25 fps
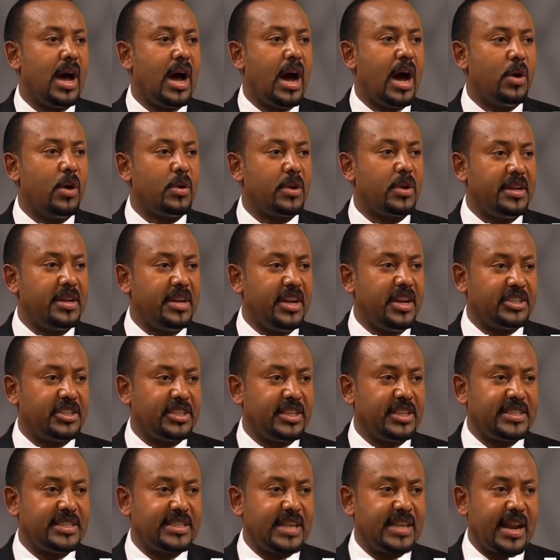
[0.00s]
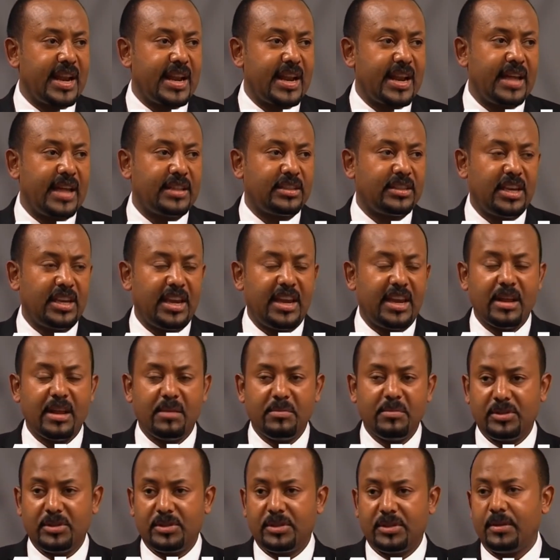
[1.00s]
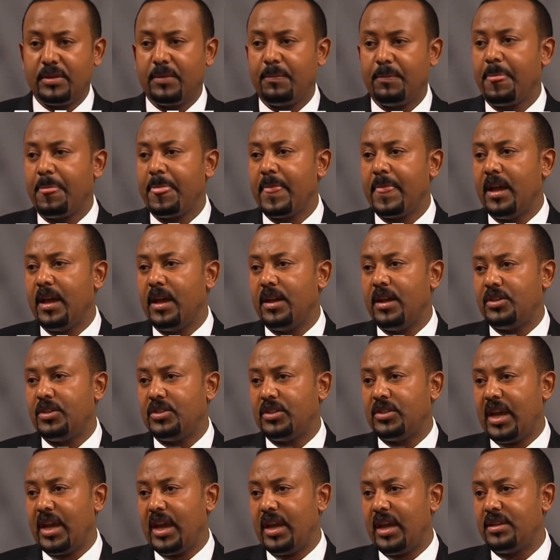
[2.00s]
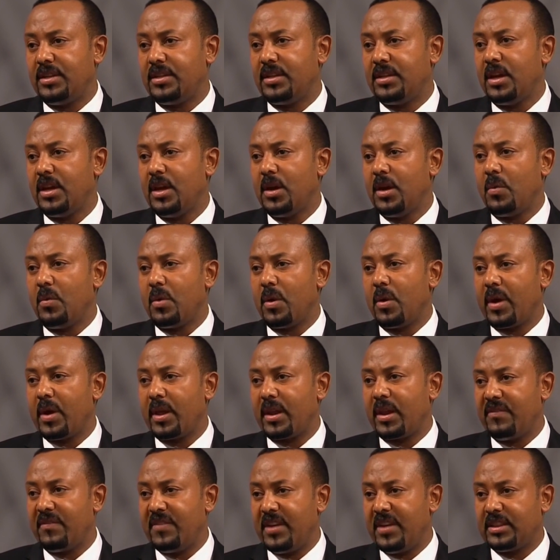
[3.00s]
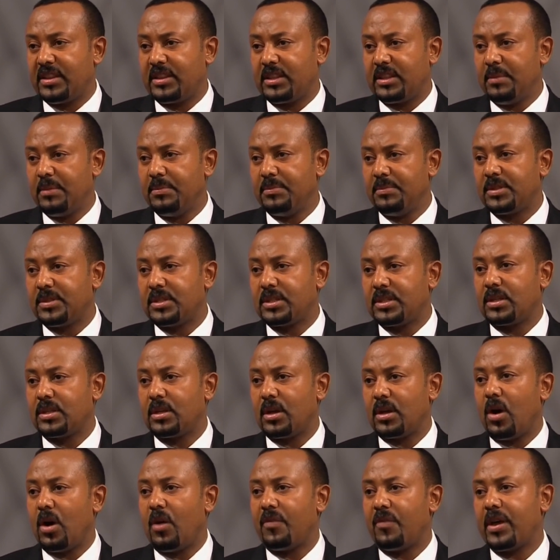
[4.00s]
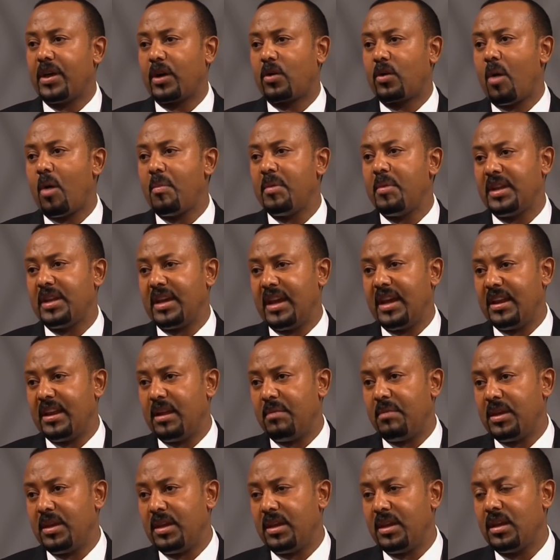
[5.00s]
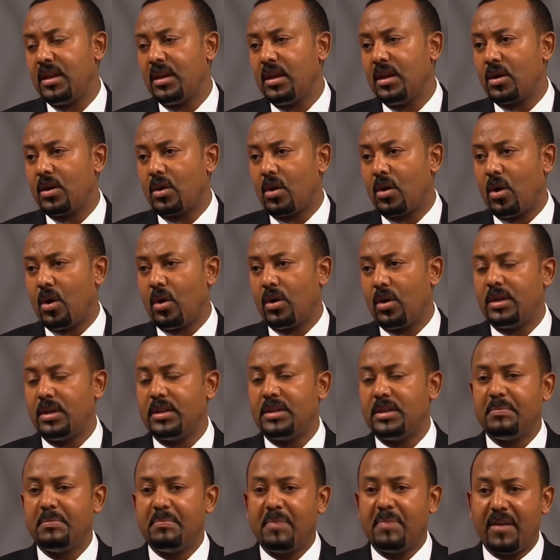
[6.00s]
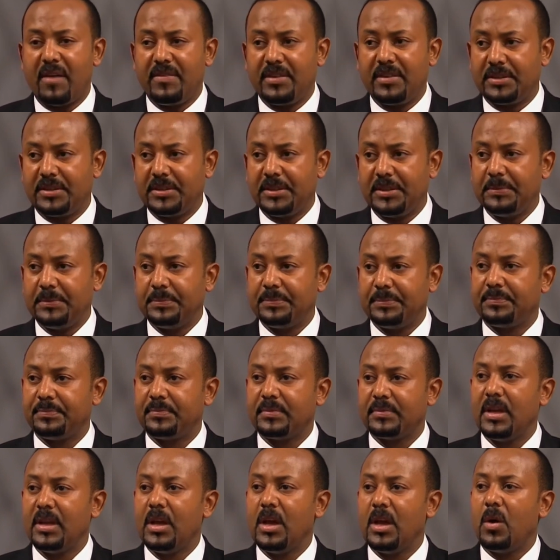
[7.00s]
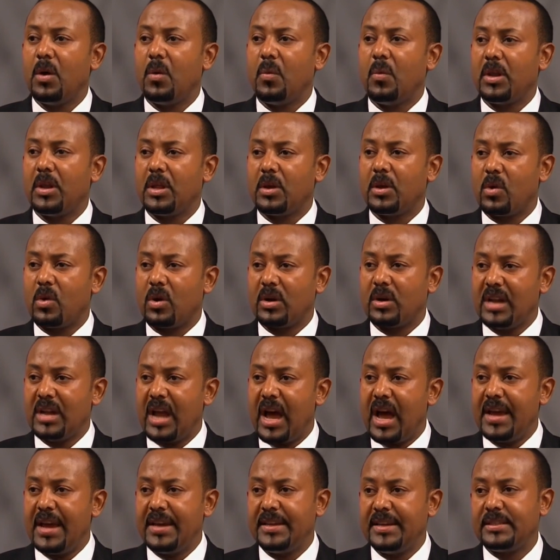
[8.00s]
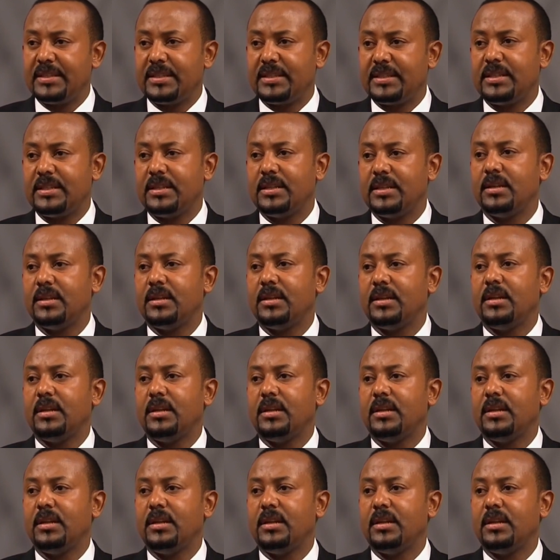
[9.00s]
our nations are not enemies, and instead we were victims of the common enemy called poverty. We recognized